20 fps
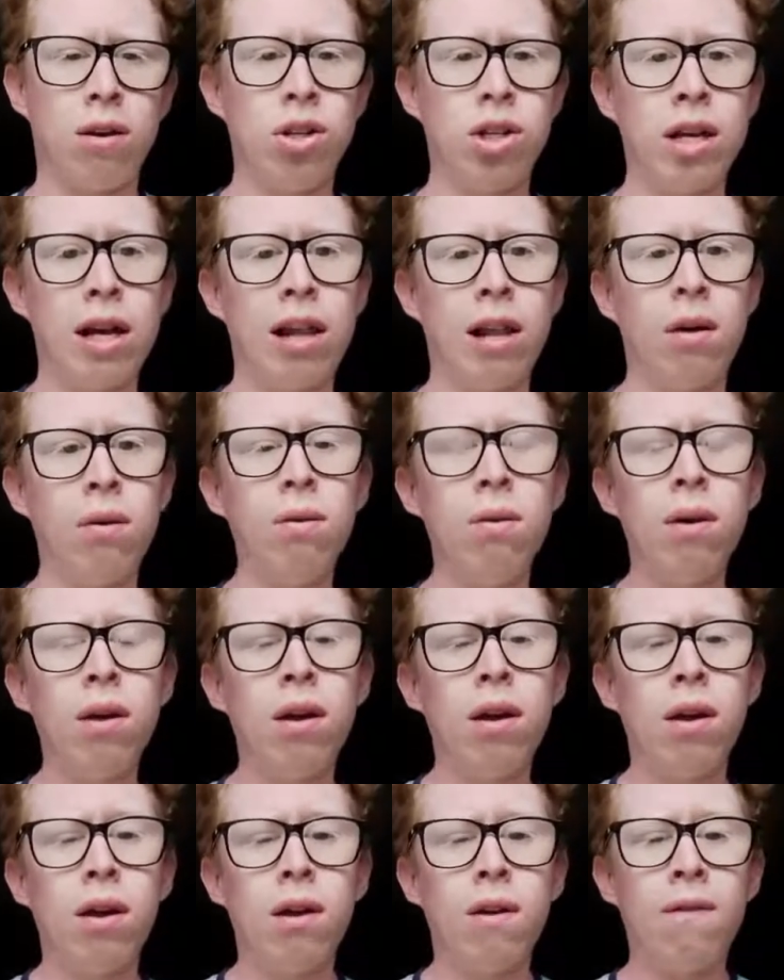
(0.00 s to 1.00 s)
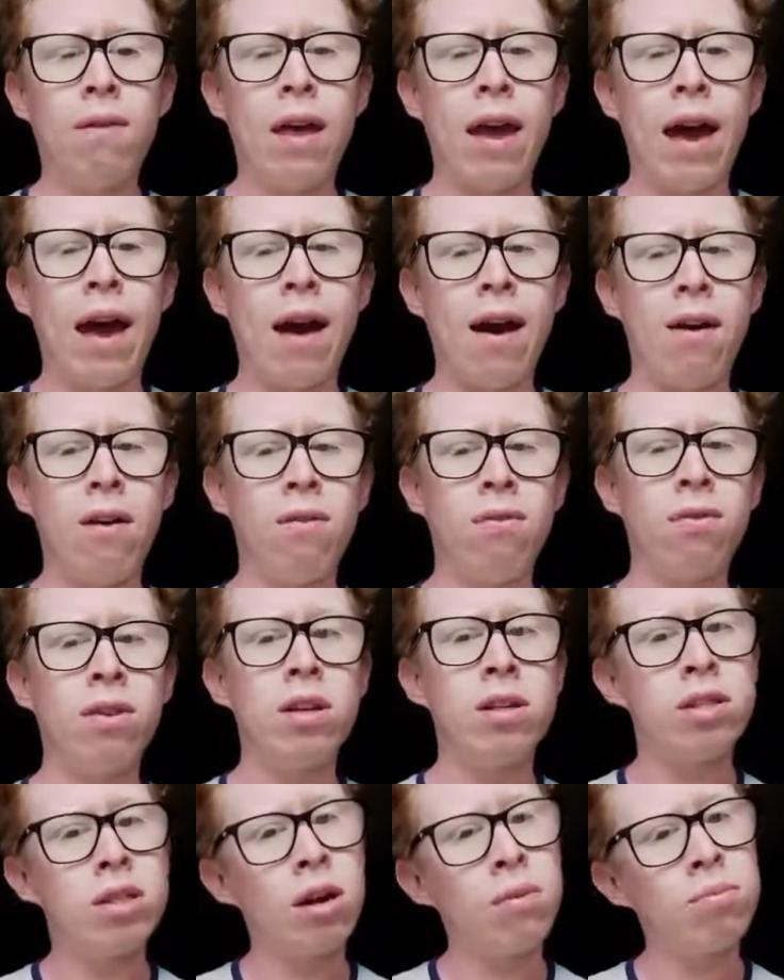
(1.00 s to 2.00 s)
yellow, they have
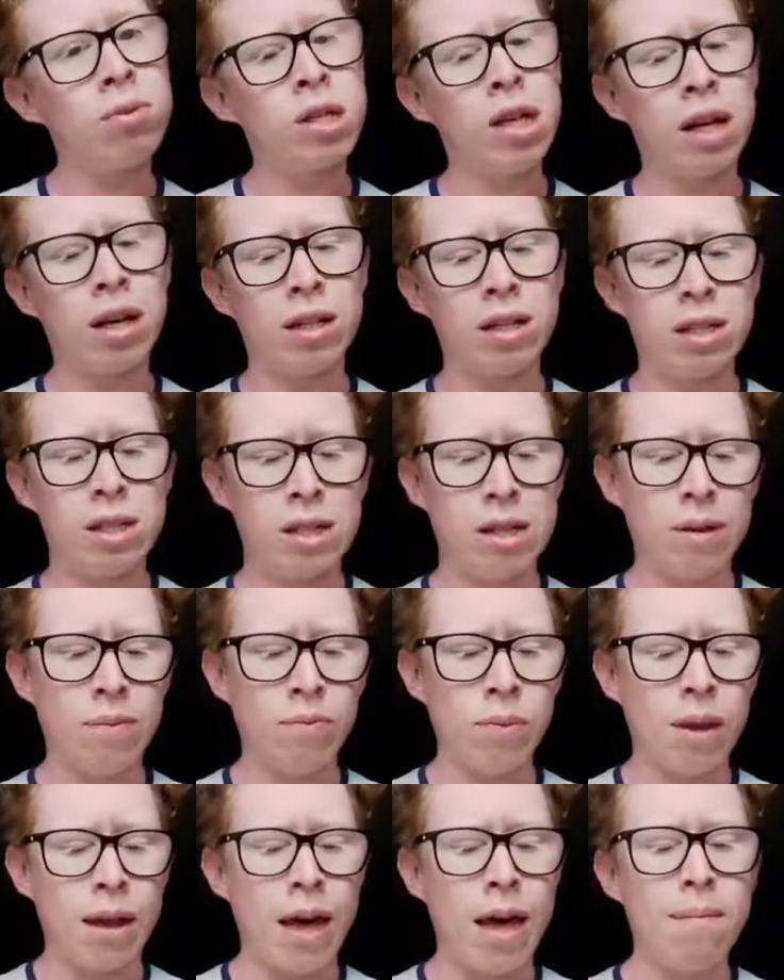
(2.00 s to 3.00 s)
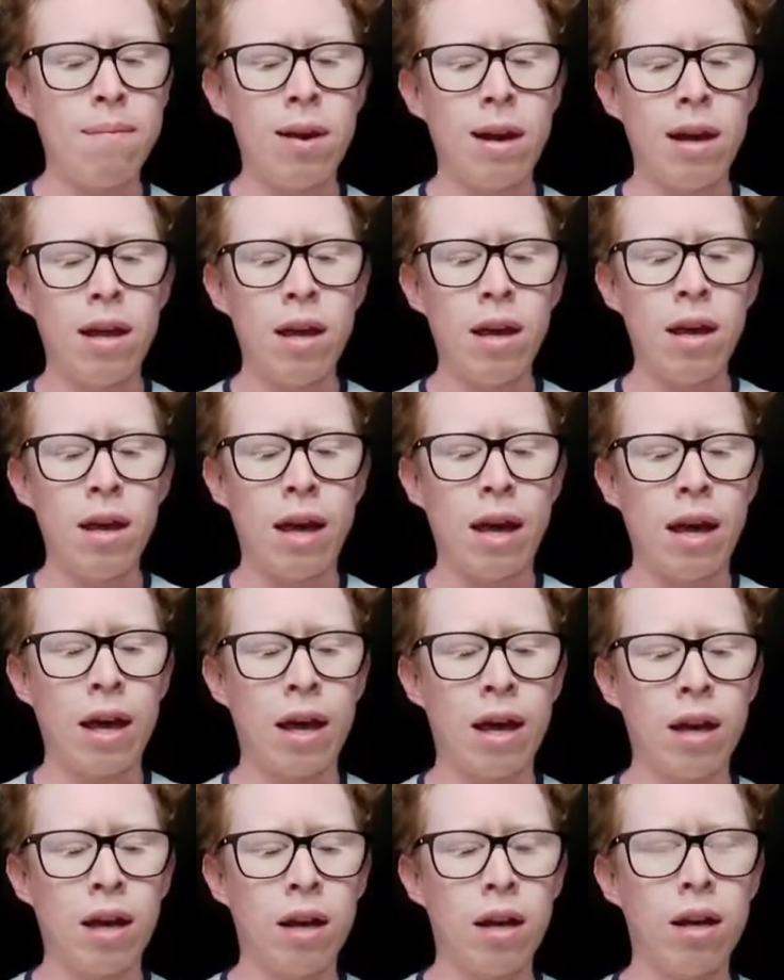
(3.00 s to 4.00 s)
the subjects Emily,
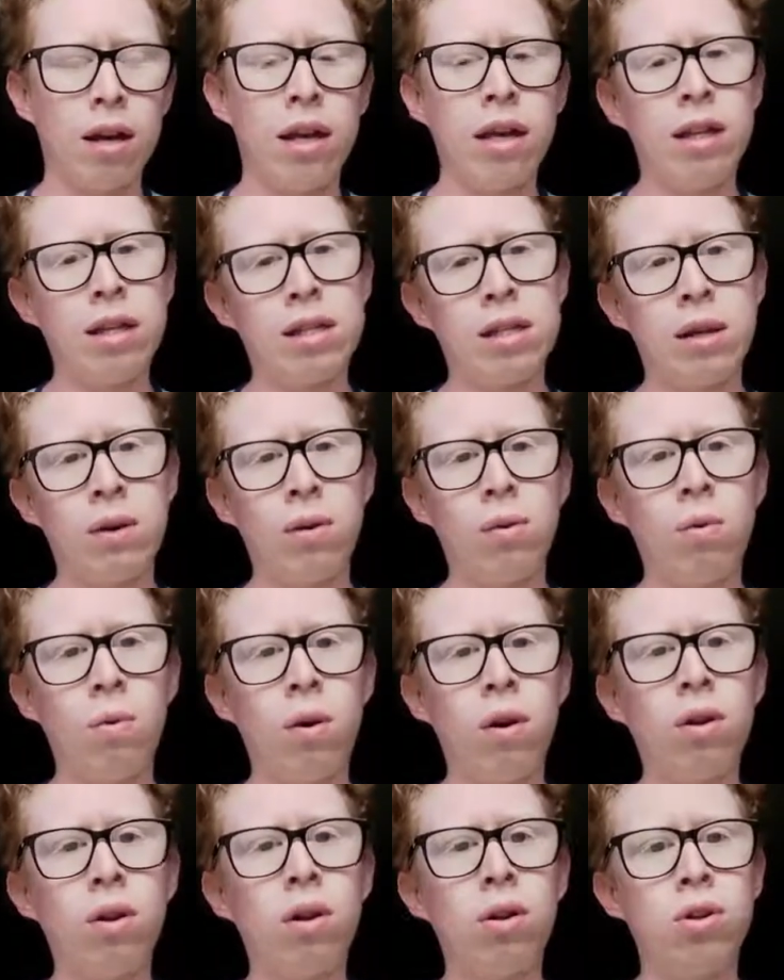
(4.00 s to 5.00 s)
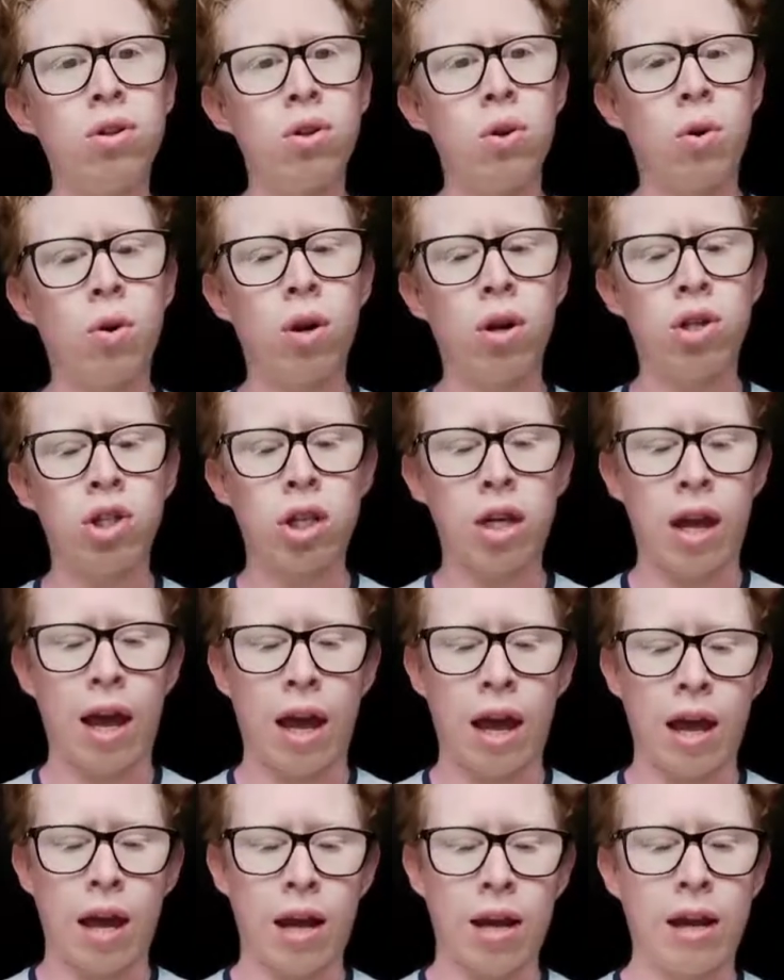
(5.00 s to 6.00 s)
and in the second one, George
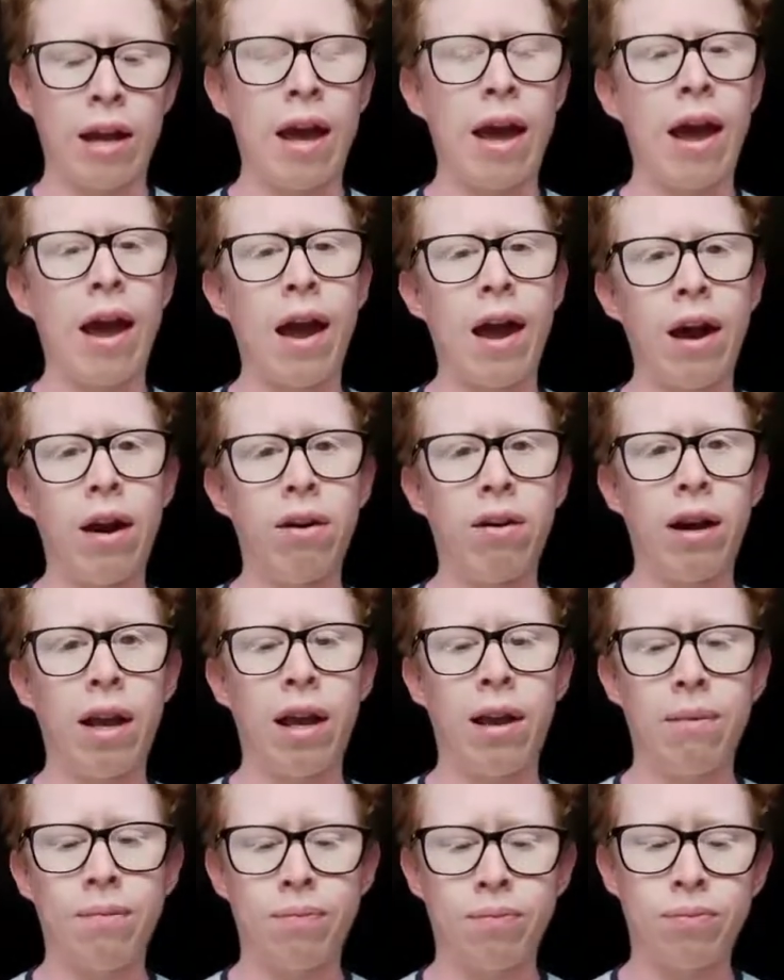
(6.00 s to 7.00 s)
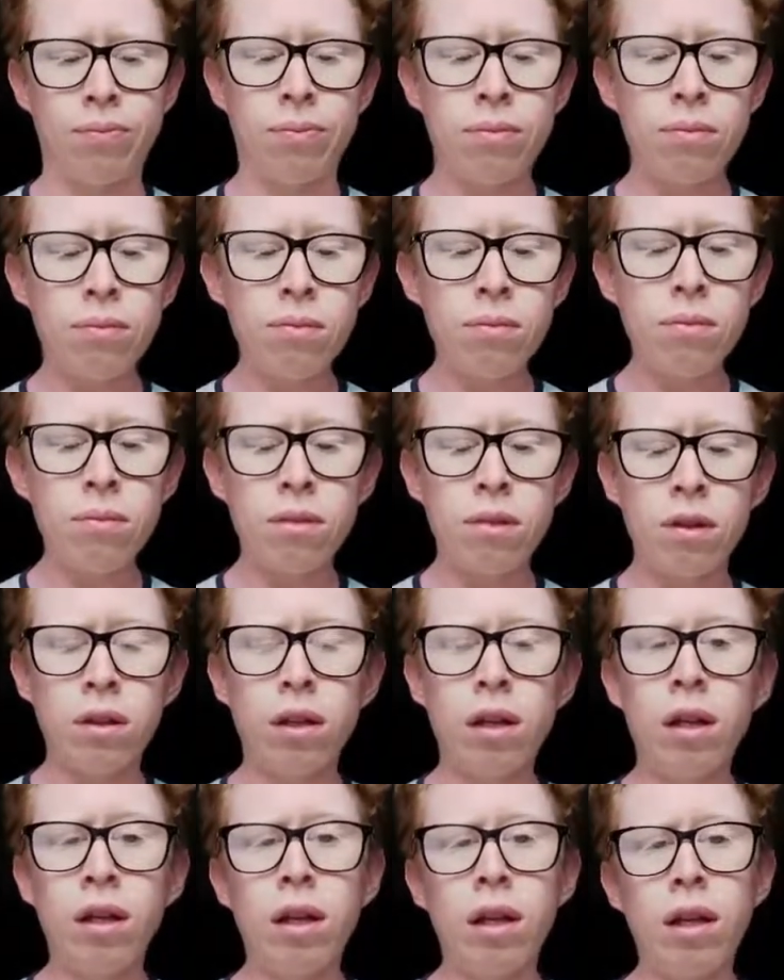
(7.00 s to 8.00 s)
and Harry.
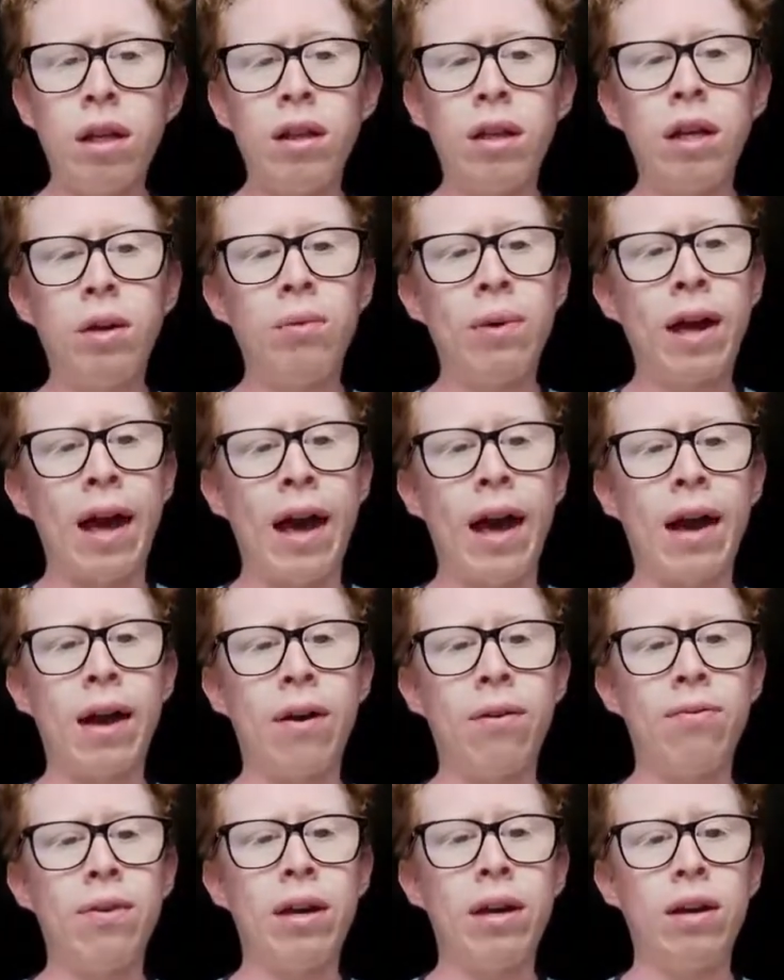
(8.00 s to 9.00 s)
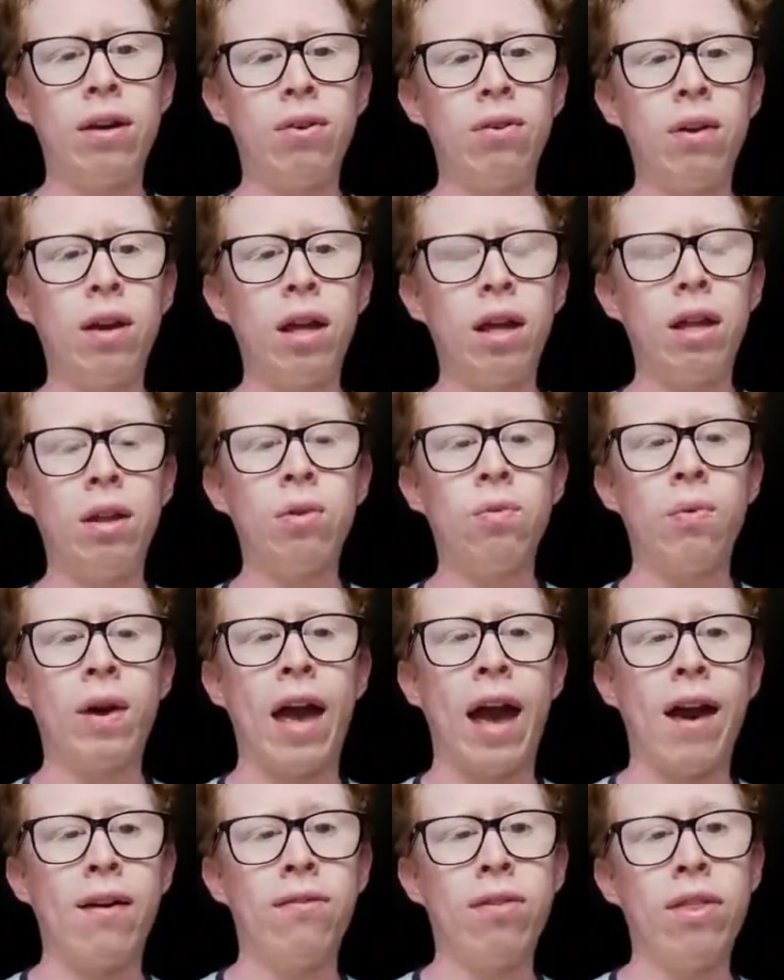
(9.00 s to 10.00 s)
Then we have in green, we
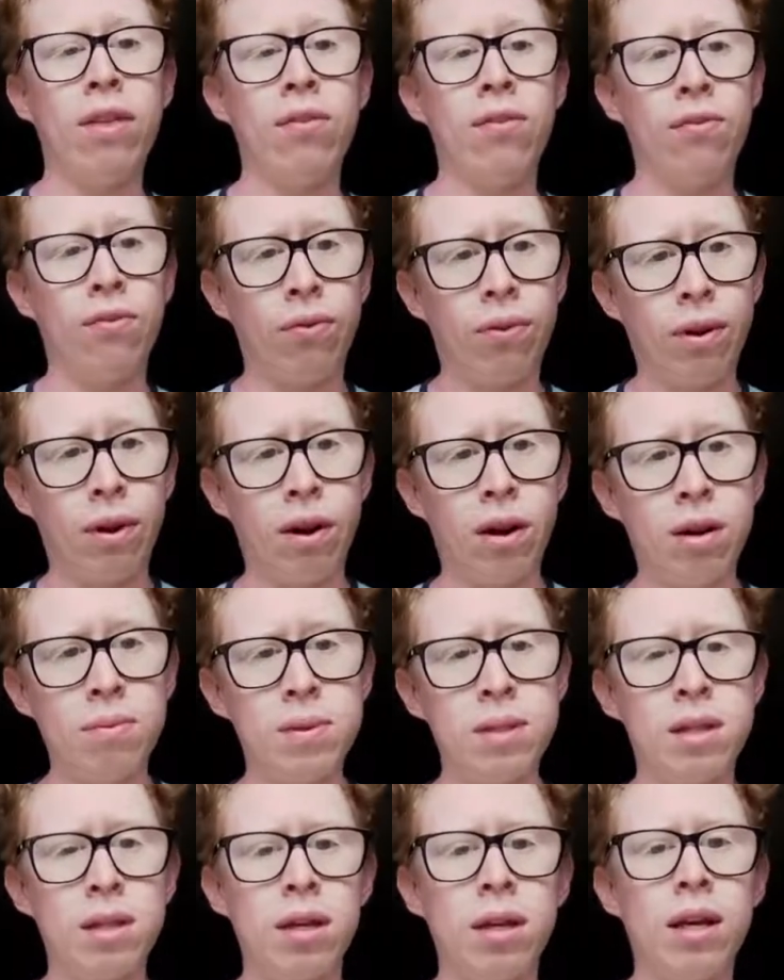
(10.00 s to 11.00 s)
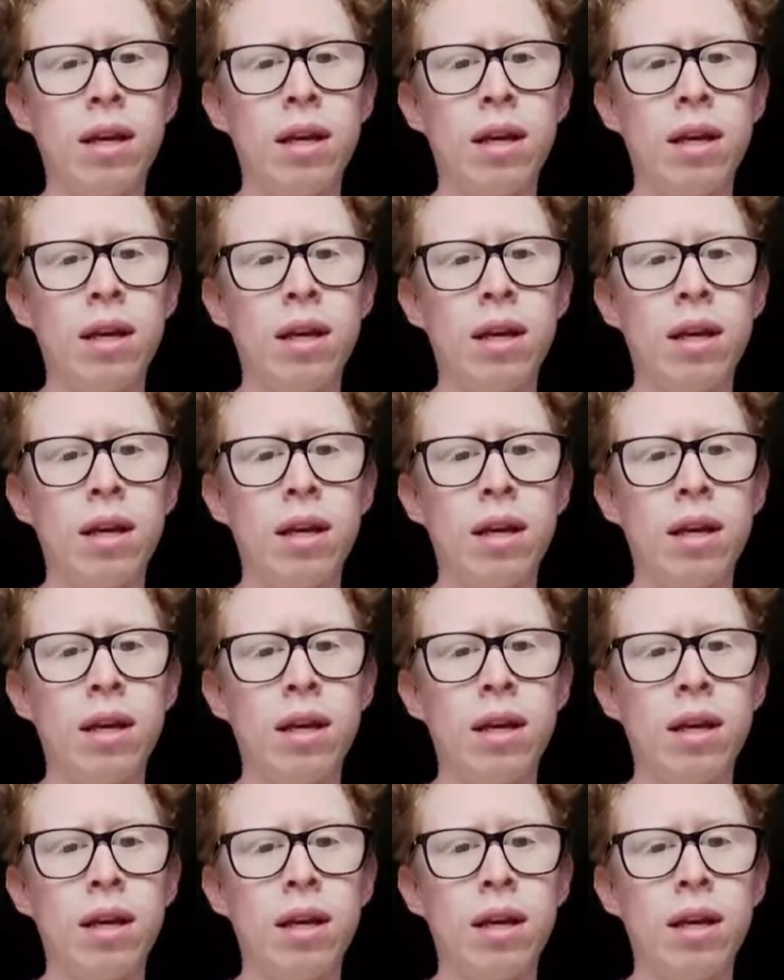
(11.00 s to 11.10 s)
have the verbs